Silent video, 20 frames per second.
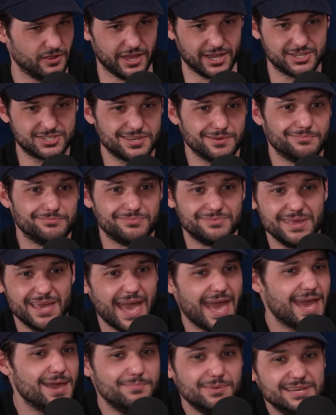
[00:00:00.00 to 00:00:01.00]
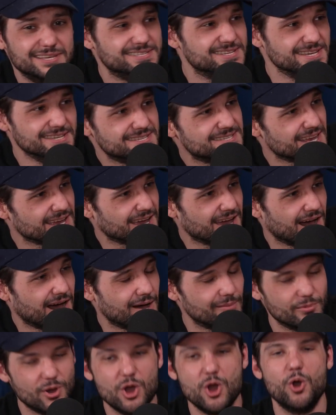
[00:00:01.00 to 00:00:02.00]
like some ABC
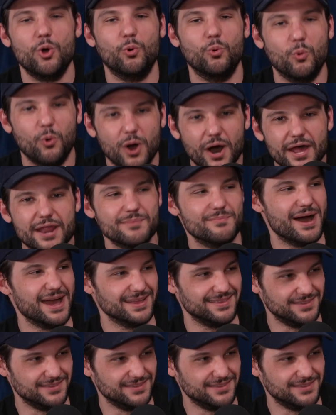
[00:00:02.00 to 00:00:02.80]
sitcom. What am I